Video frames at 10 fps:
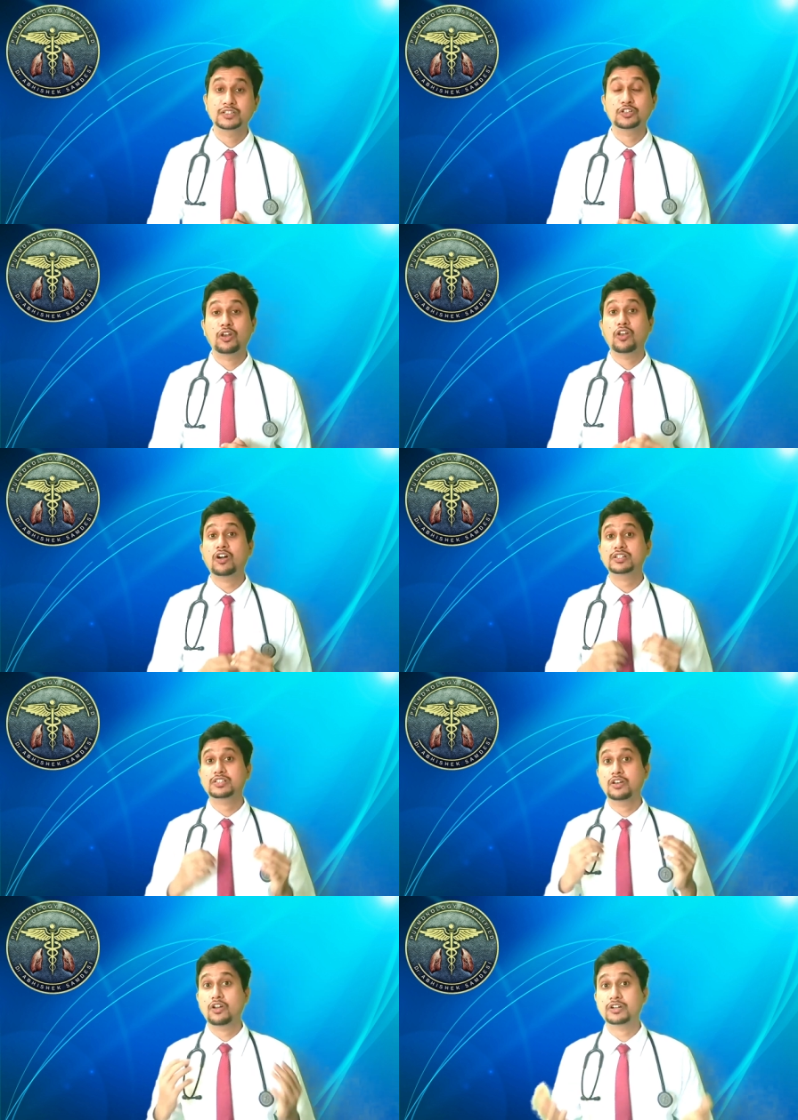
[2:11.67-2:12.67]
So
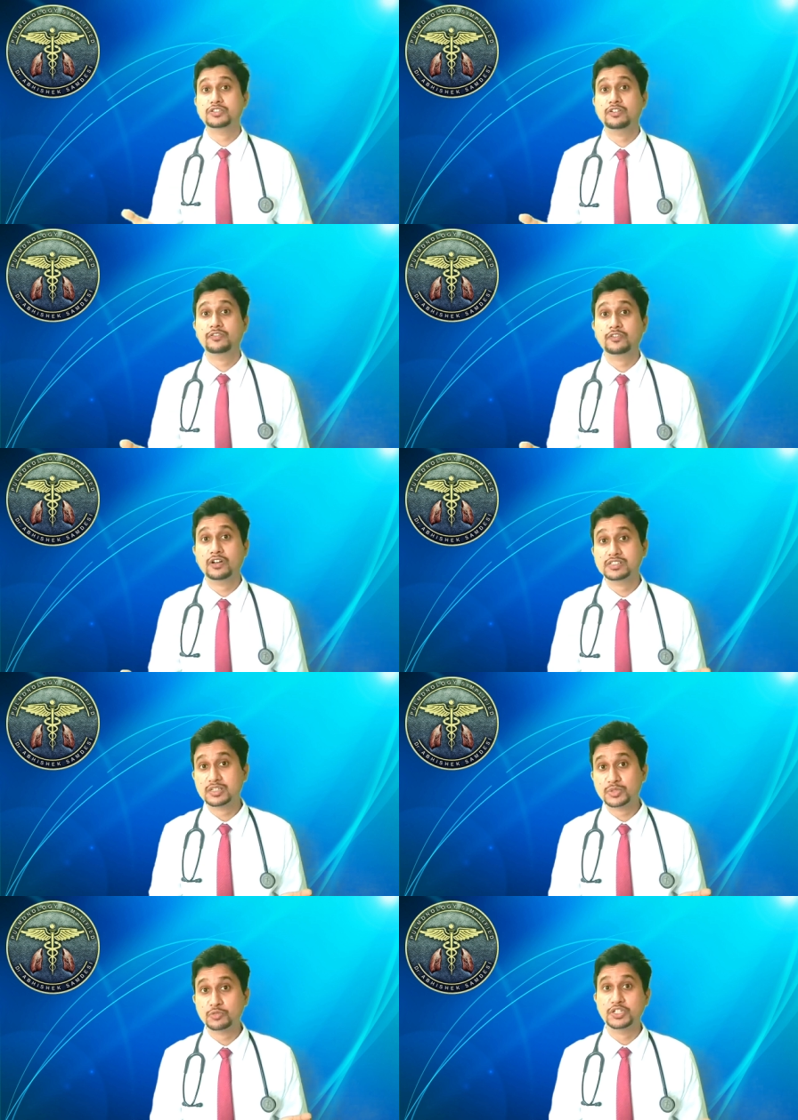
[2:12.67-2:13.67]
lots and lots of
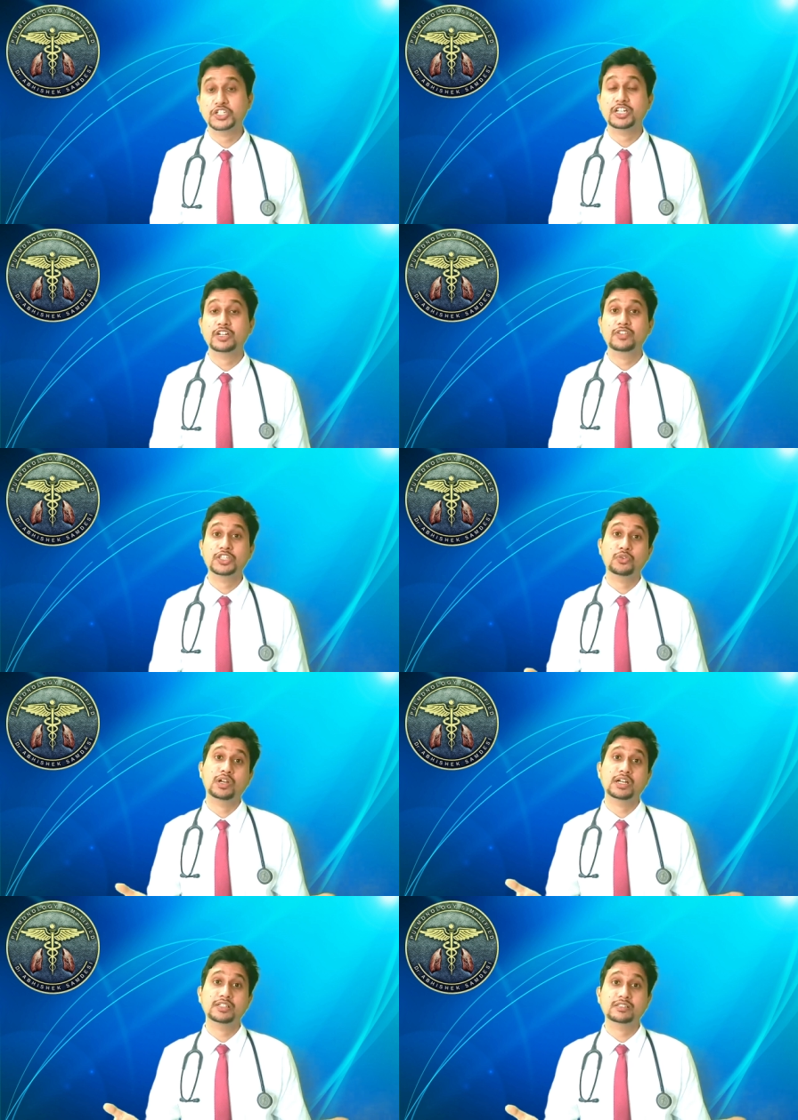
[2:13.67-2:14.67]
concepts to be shared with you
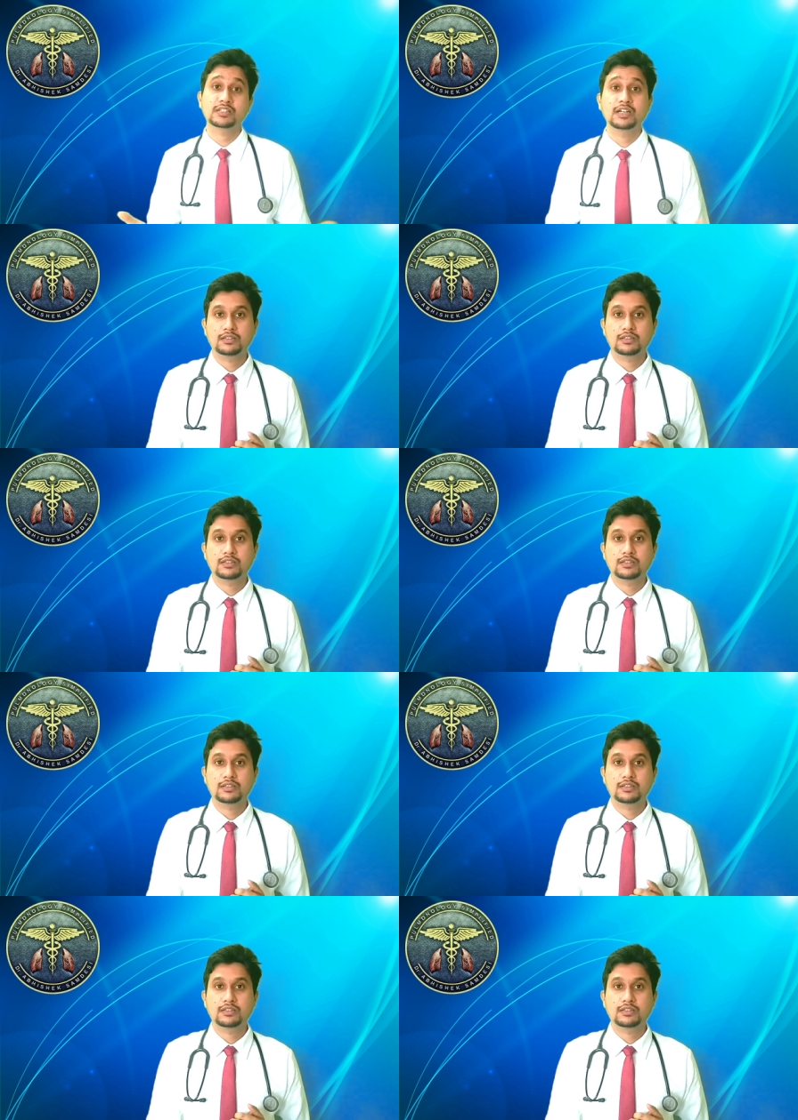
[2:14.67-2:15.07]
guys.